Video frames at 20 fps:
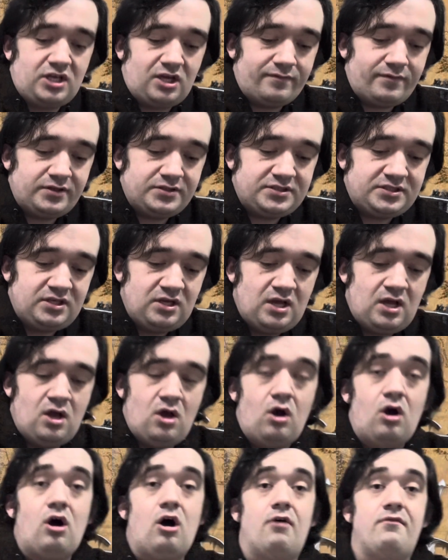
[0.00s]
of it,
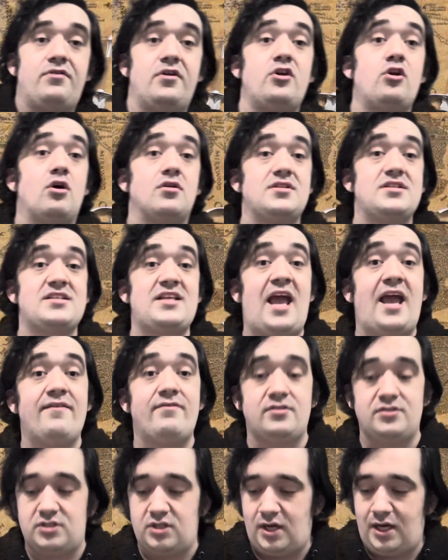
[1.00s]
of the Not
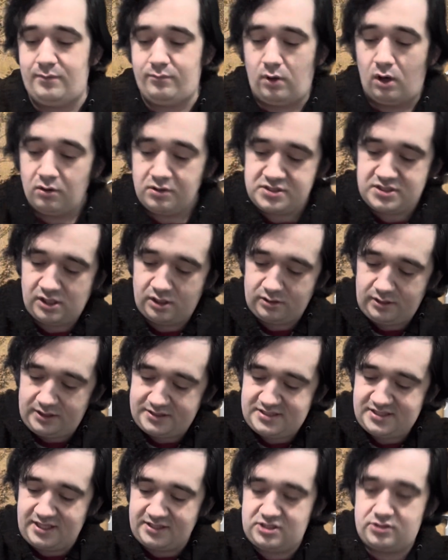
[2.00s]
Skaventide box. So
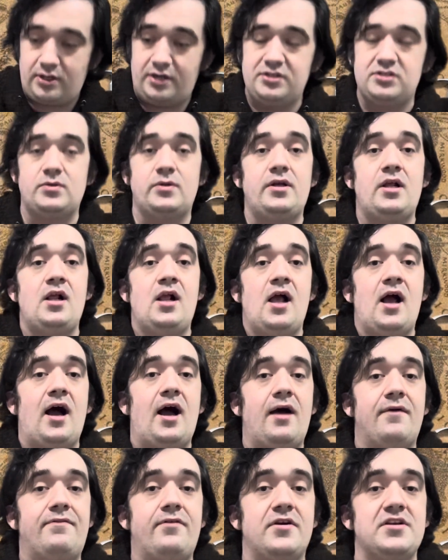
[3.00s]
let's get straight into it.
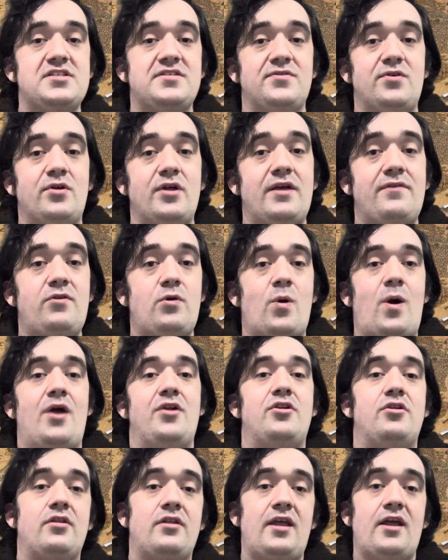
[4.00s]
First of all, if you're
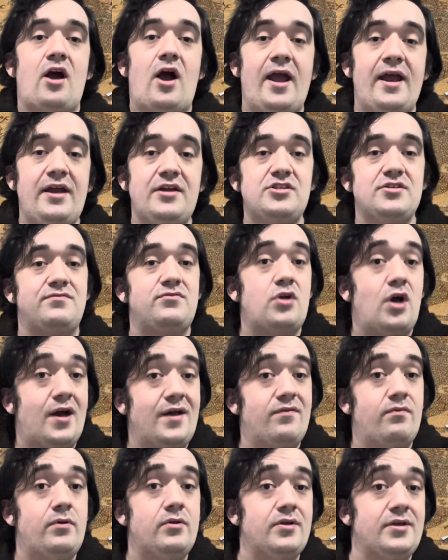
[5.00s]
under the age of
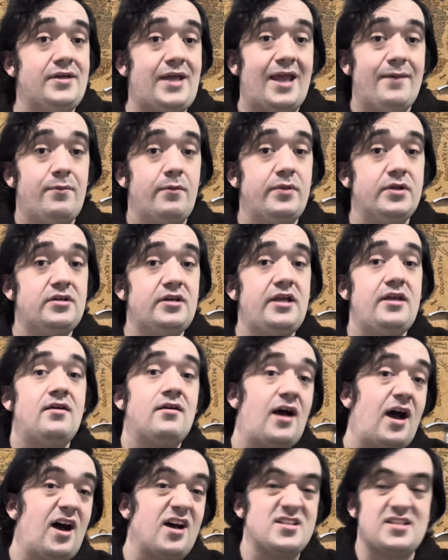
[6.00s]
knife wielding capability,
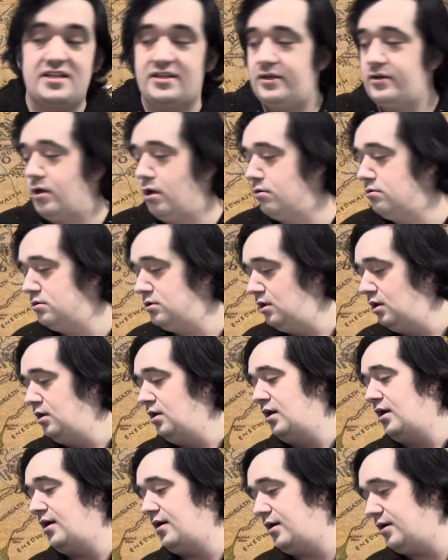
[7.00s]
ask an adult.
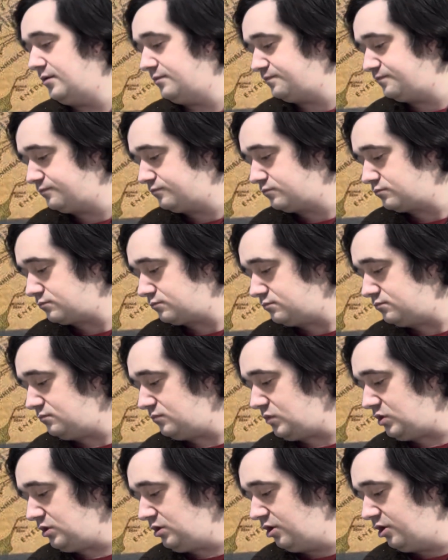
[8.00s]

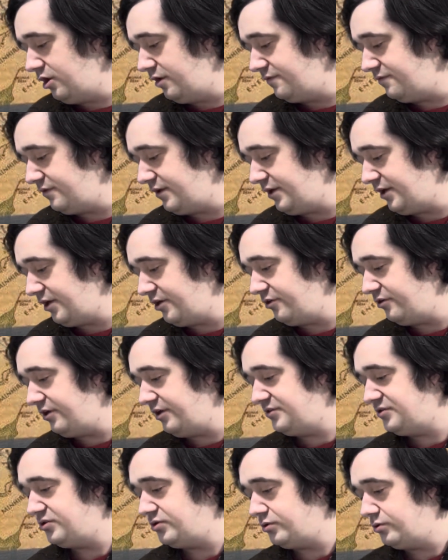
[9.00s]
Hopefully I don't
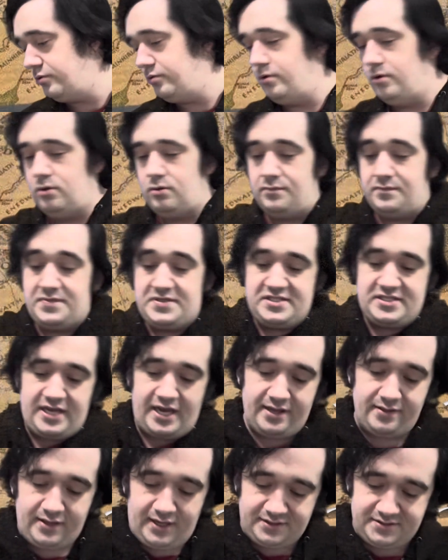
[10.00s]
need to say
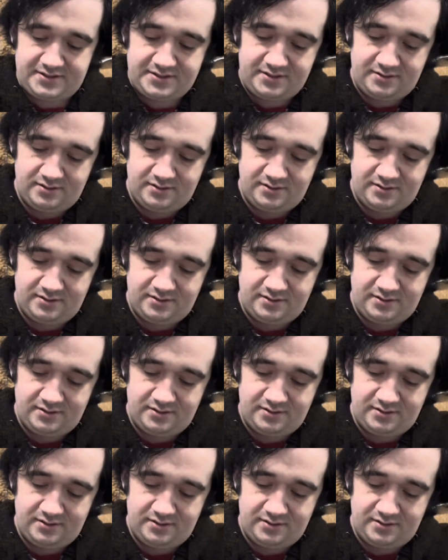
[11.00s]
that